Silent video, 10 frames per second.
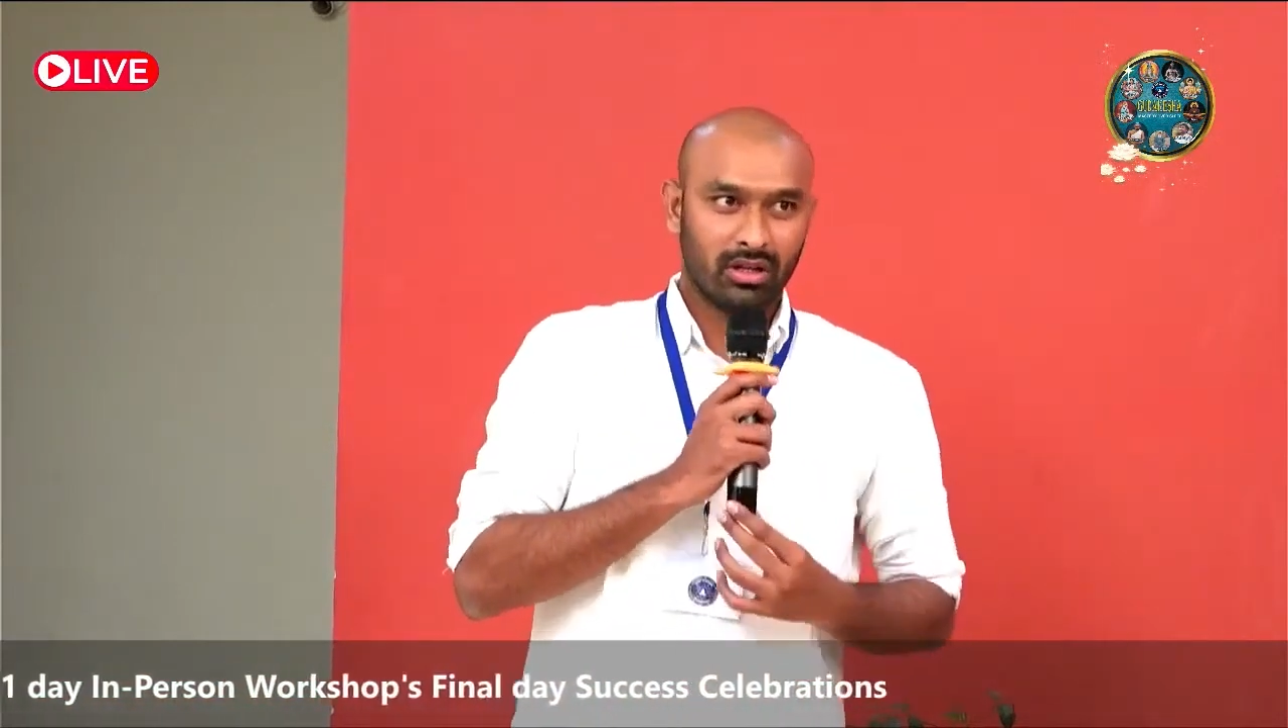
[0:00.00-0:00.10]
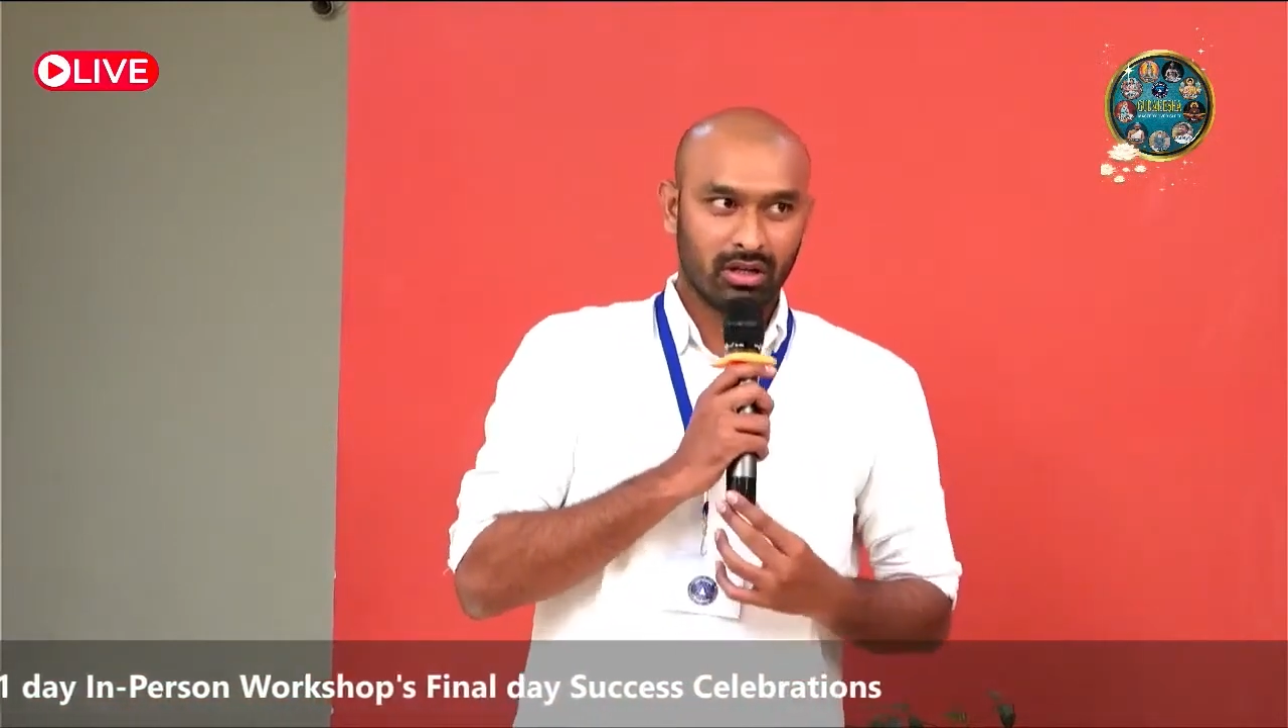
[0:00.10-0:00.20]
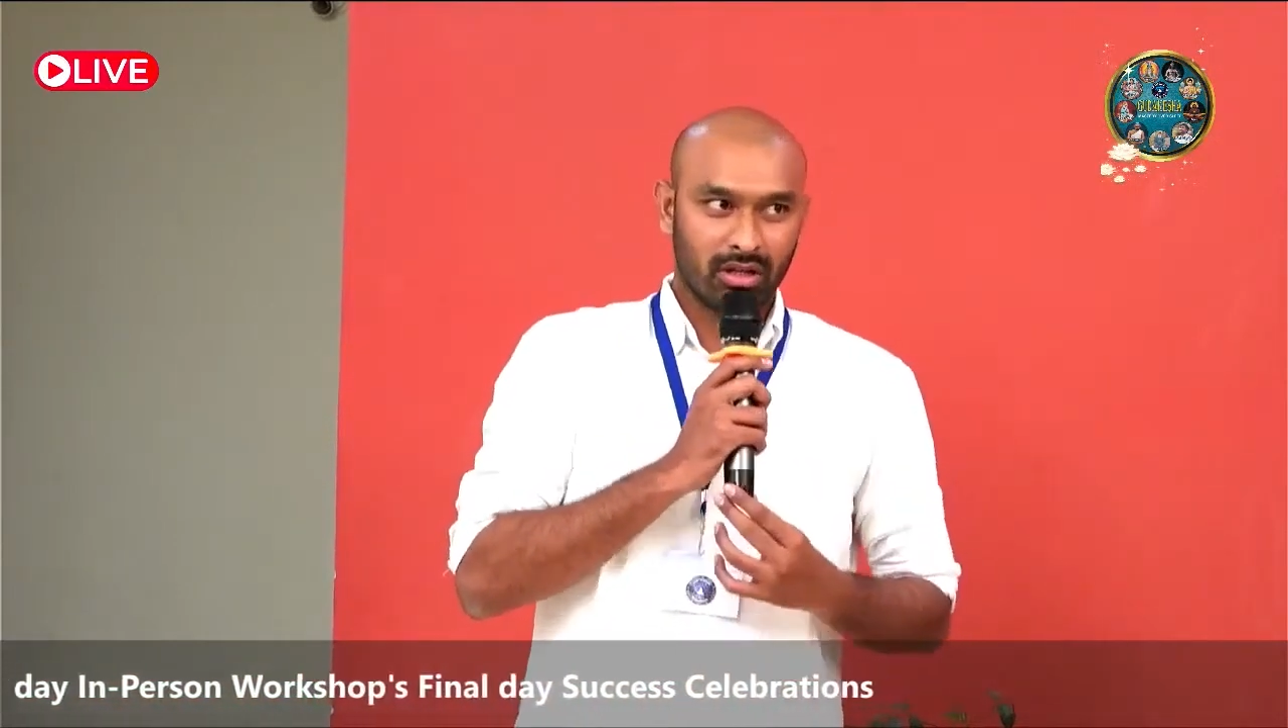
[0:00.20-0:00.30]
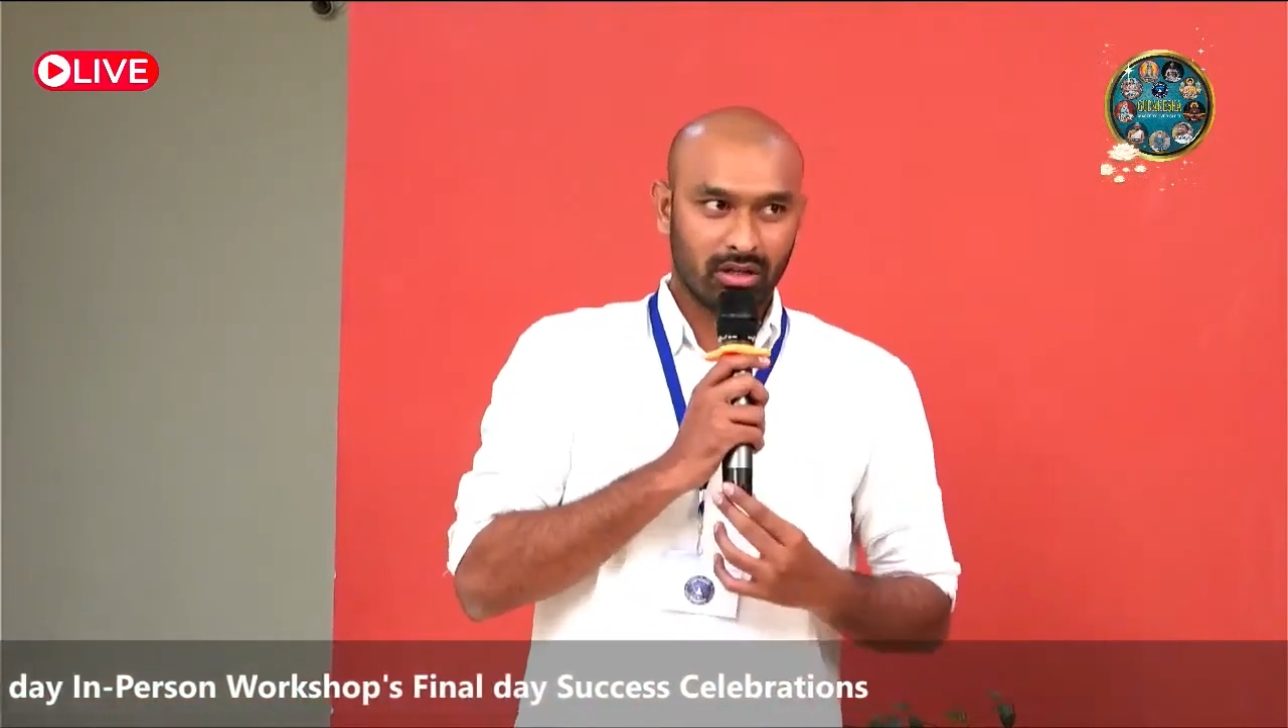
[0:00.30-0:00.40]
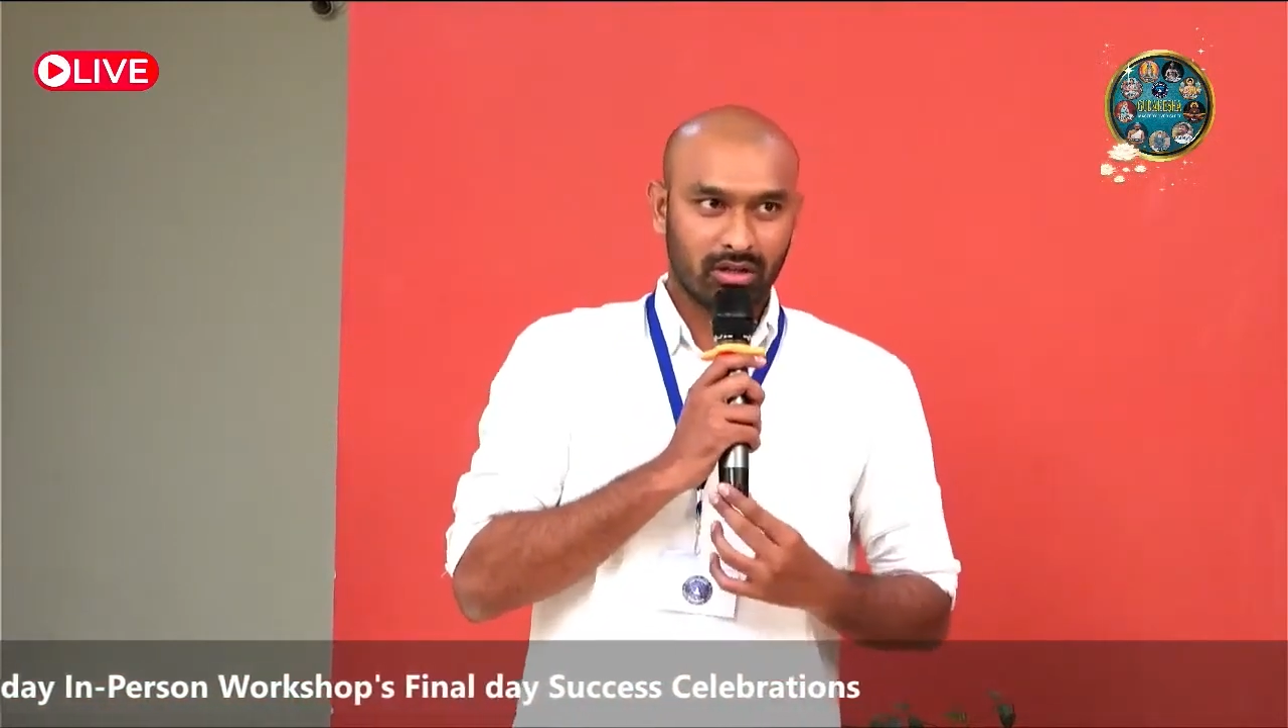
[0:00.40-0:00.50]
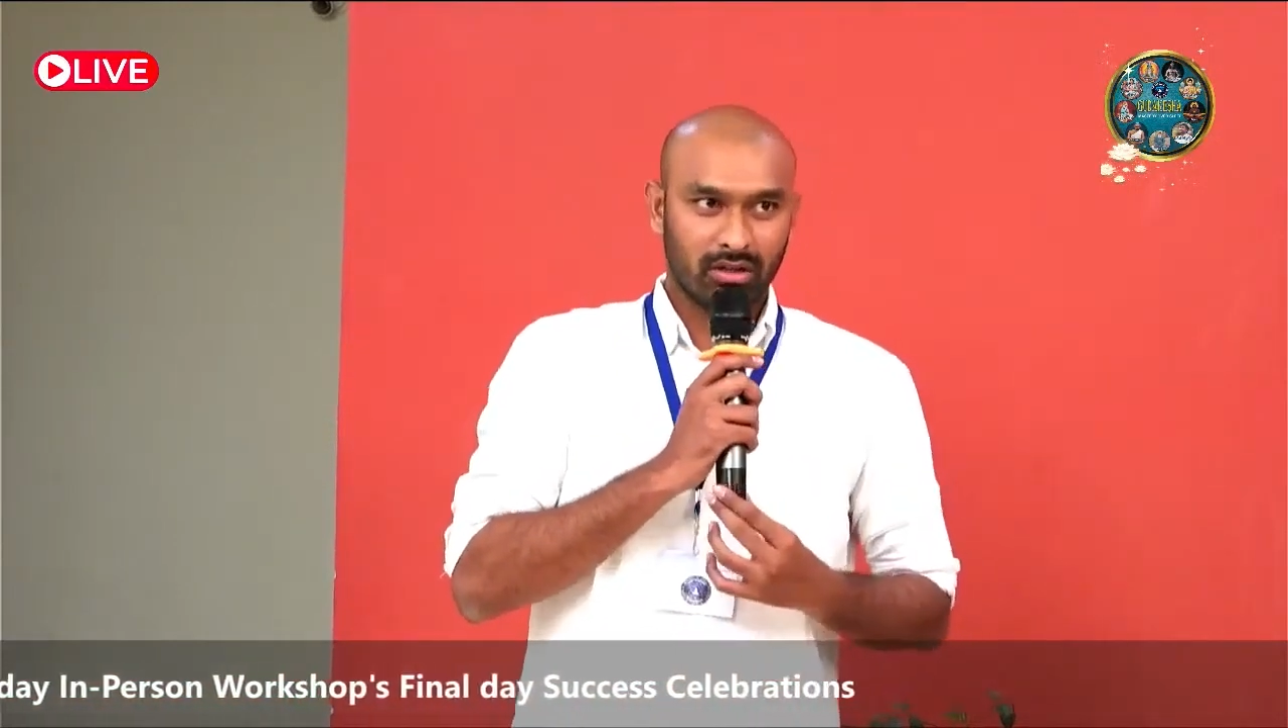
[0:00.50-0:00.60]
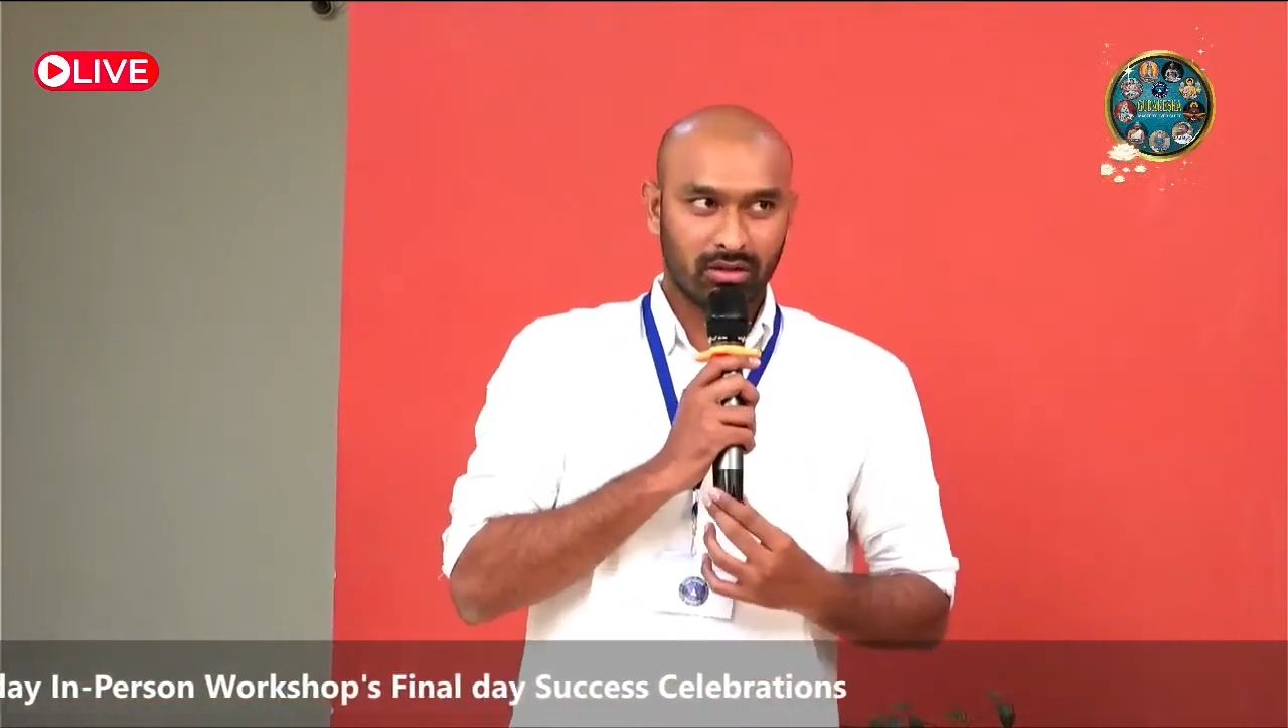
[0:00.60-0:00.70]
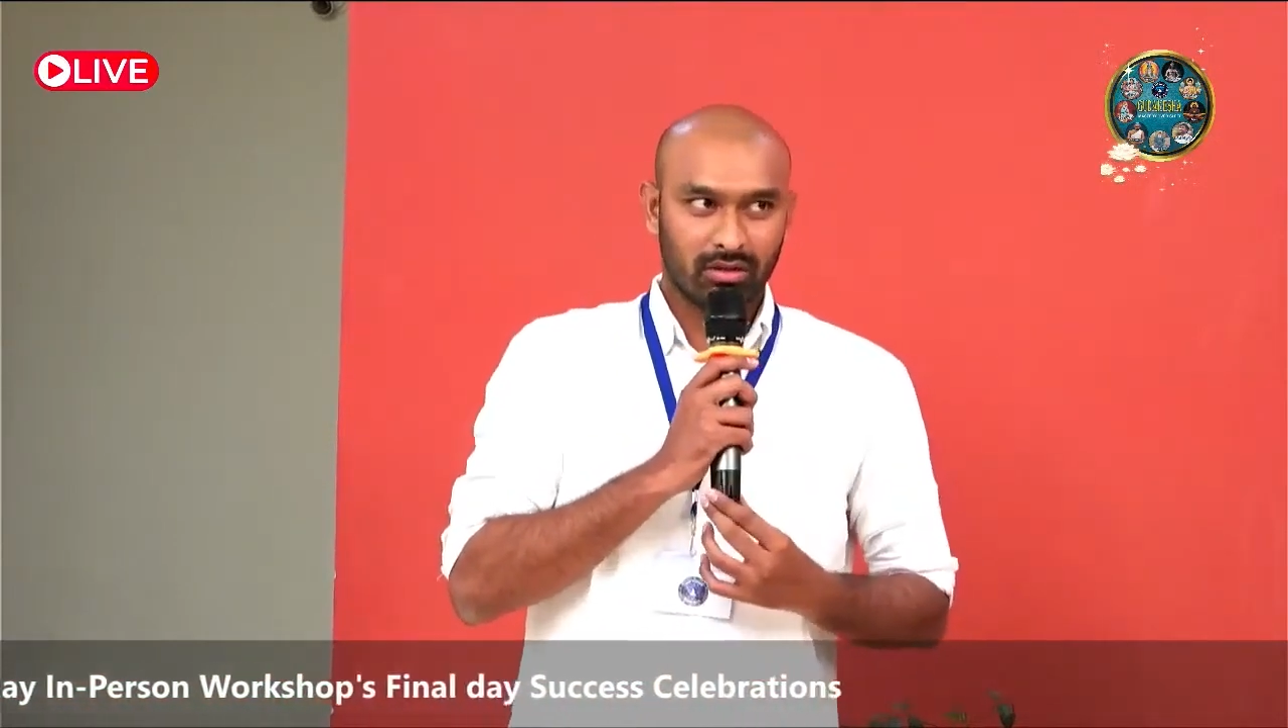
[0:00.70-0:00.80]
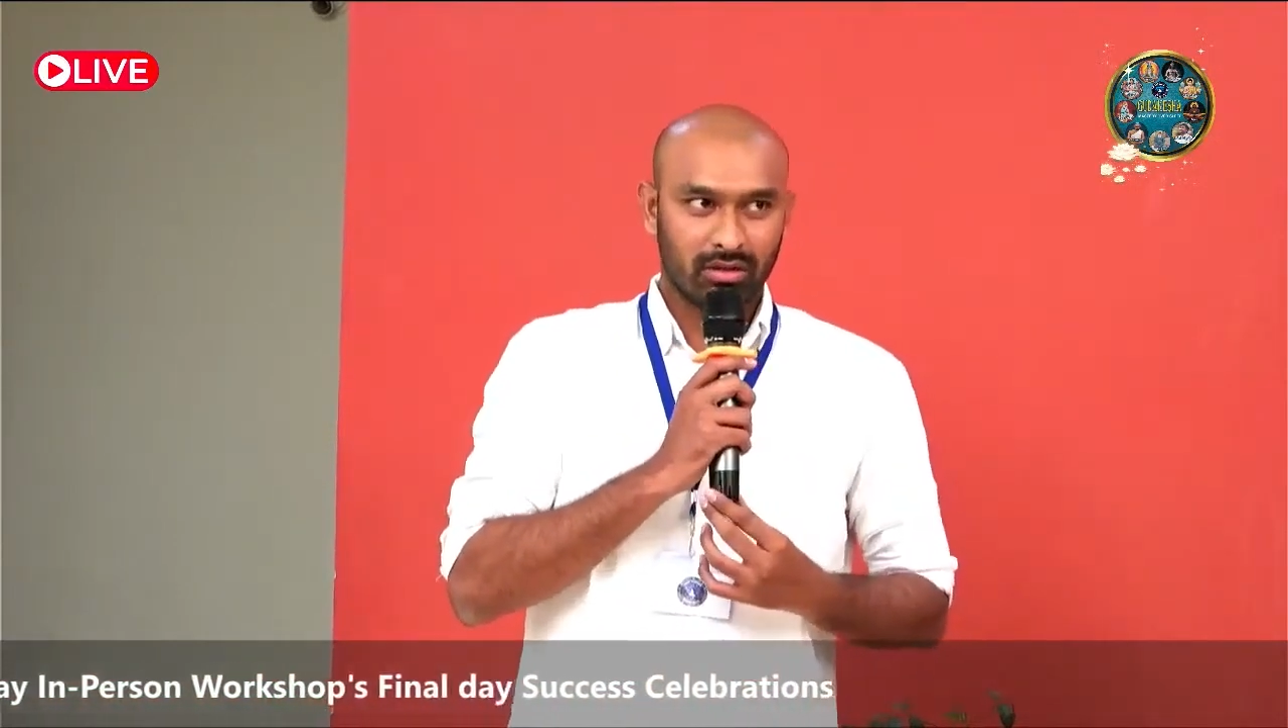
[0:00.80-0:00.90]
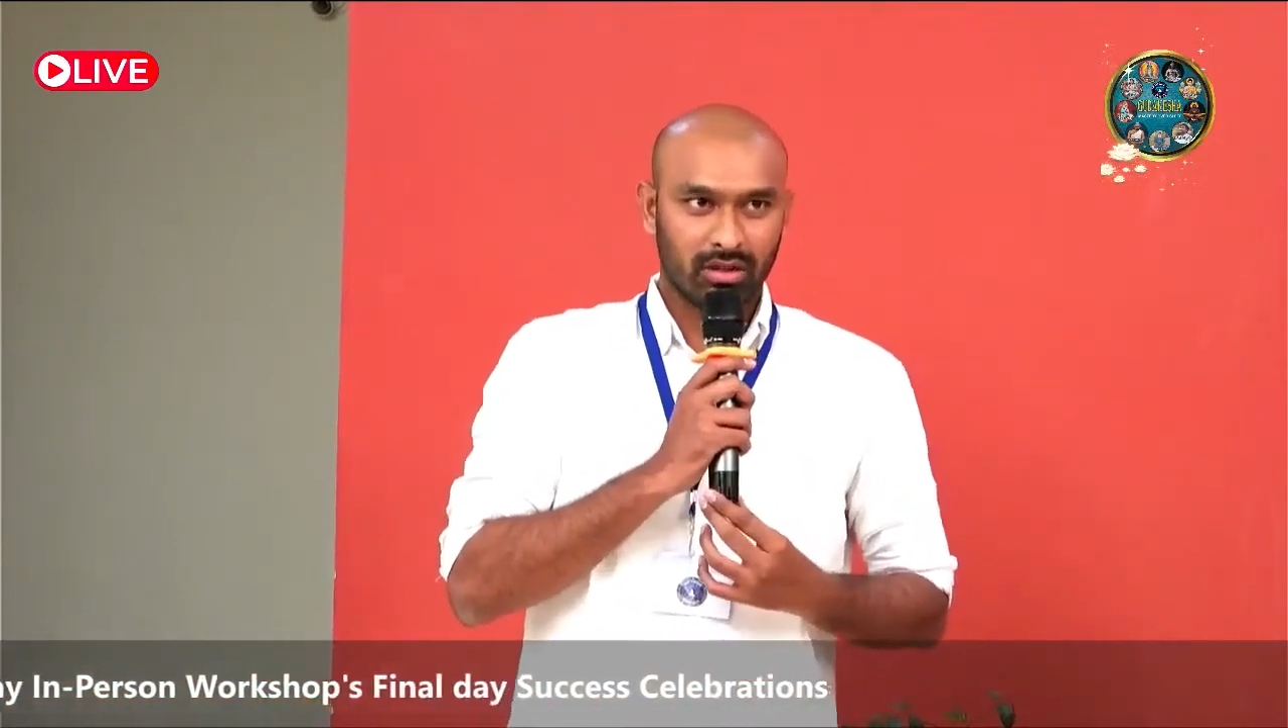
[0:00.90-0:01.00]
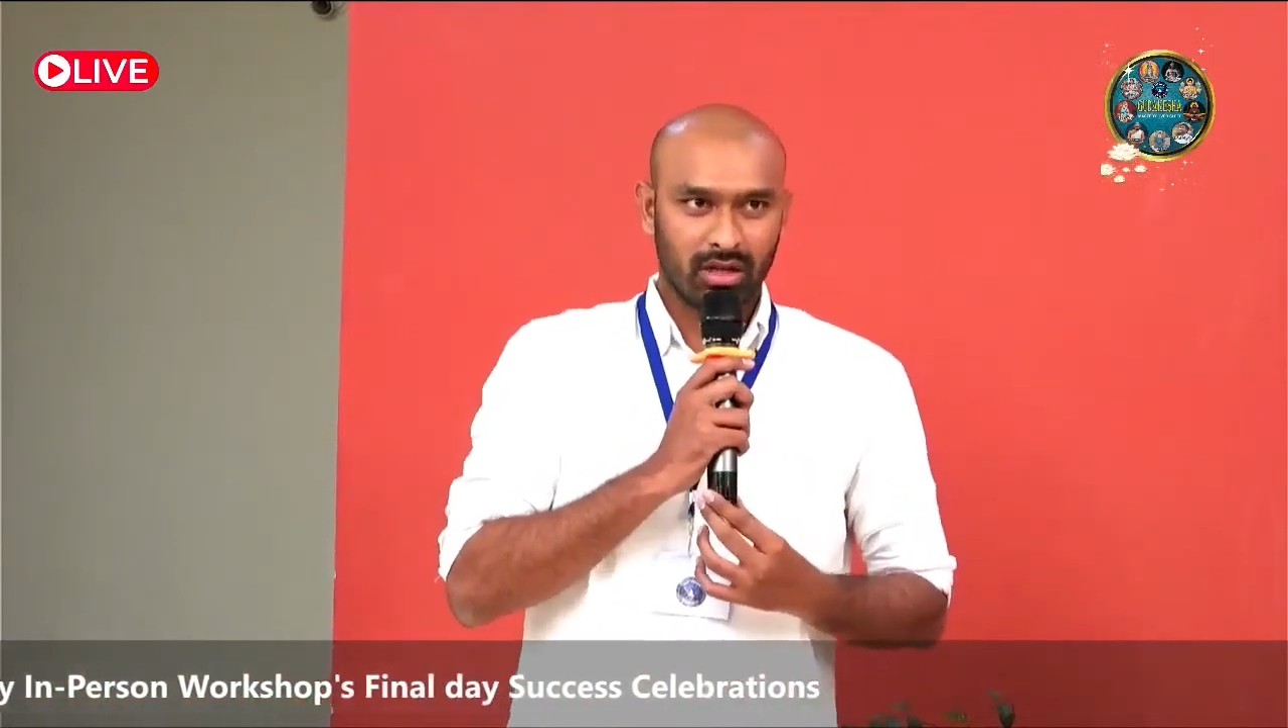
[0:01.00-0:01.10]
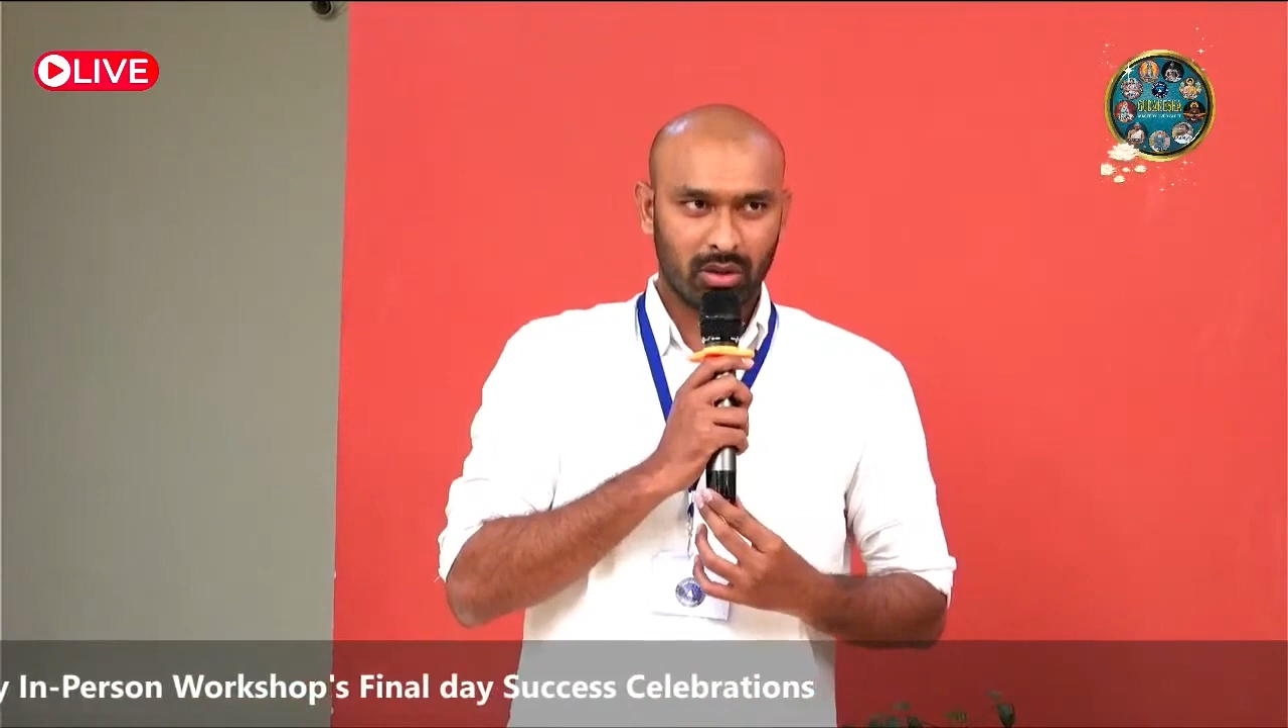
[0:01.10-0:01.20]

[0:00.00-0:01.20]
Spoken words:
I